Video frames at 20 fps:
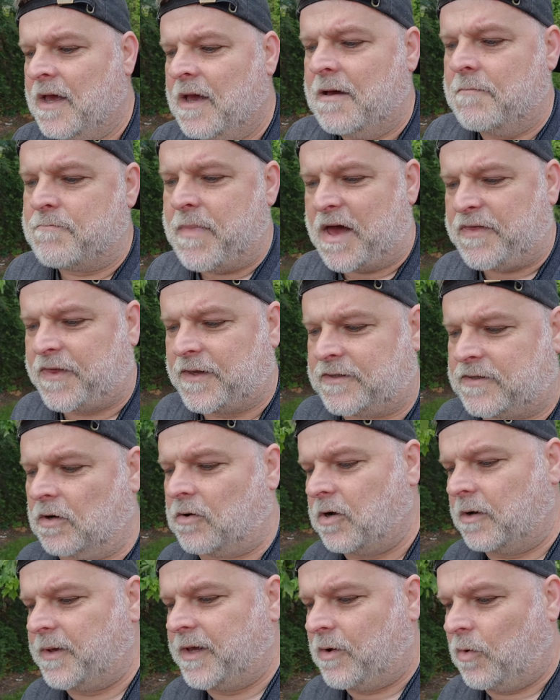Methods are
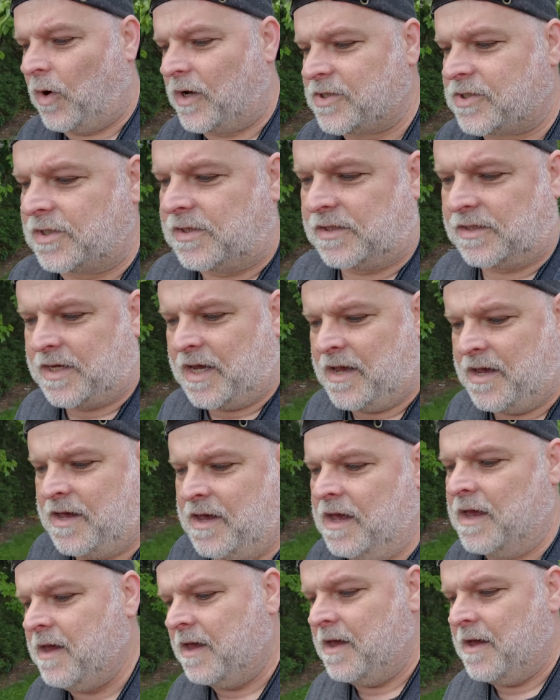going to be questioned.
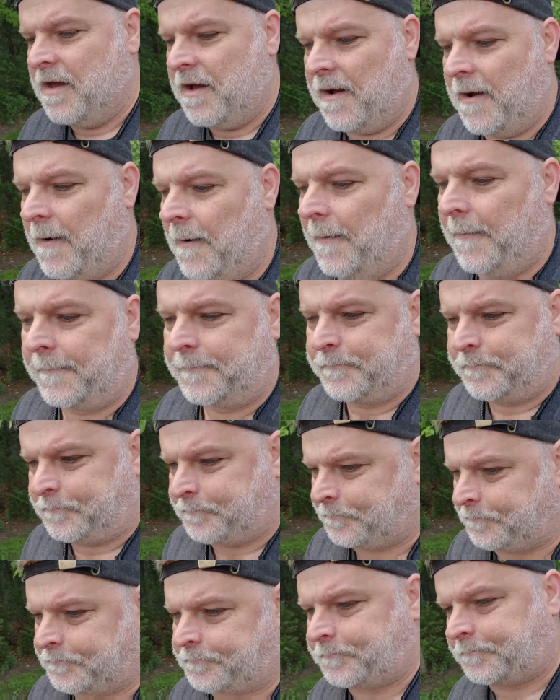
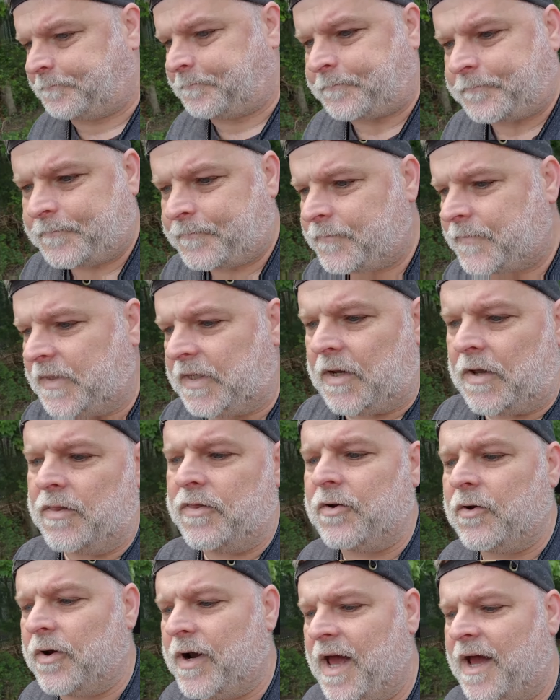
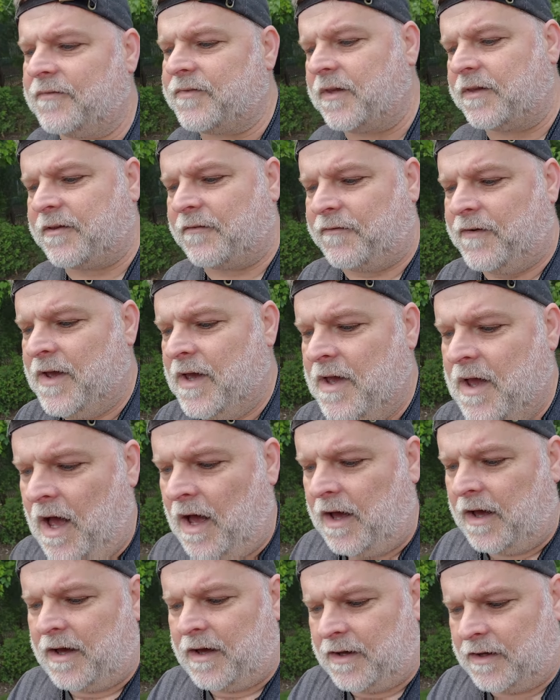They're going to have
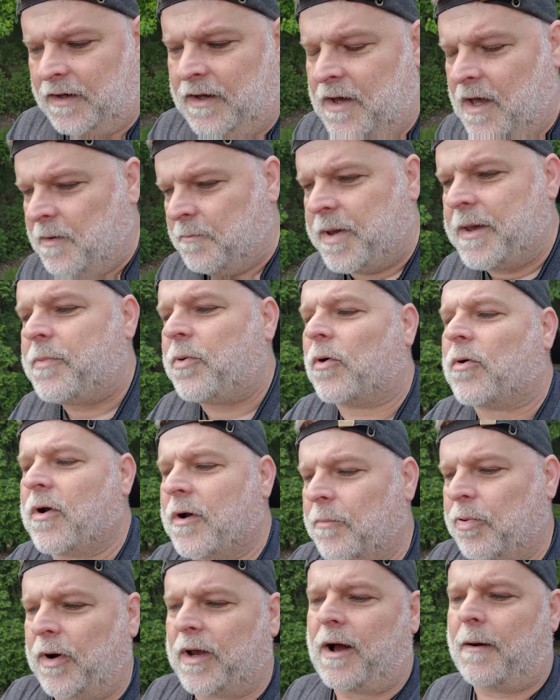to, people are going
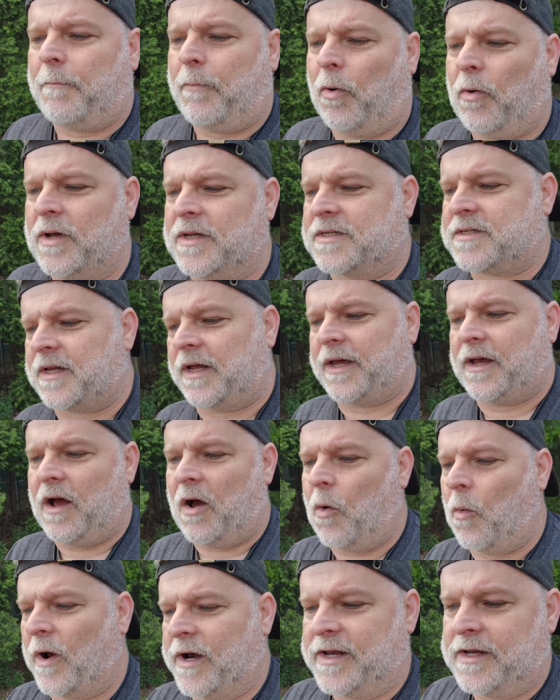to bring up points like, oh,
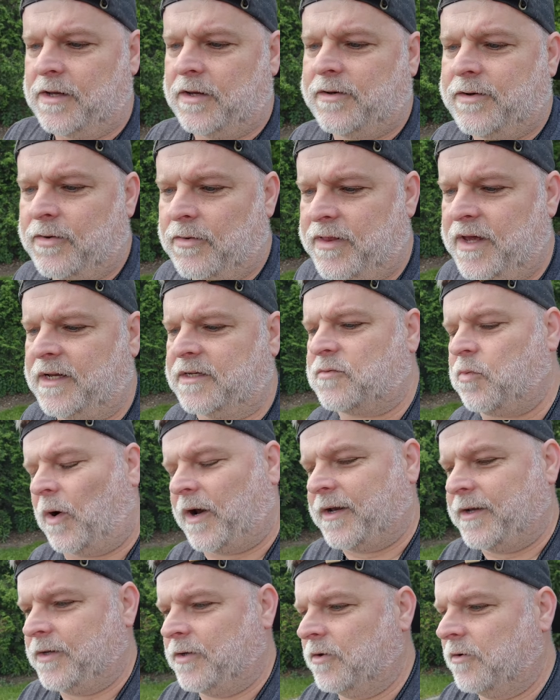why didn't you do this? Why
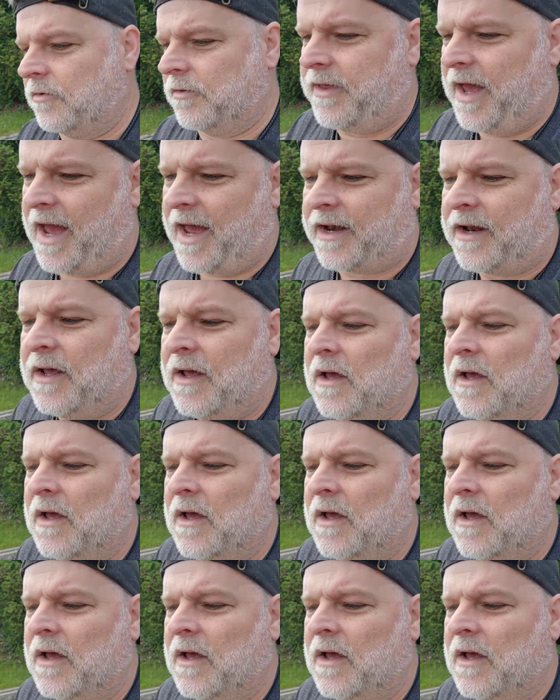didn't you do that?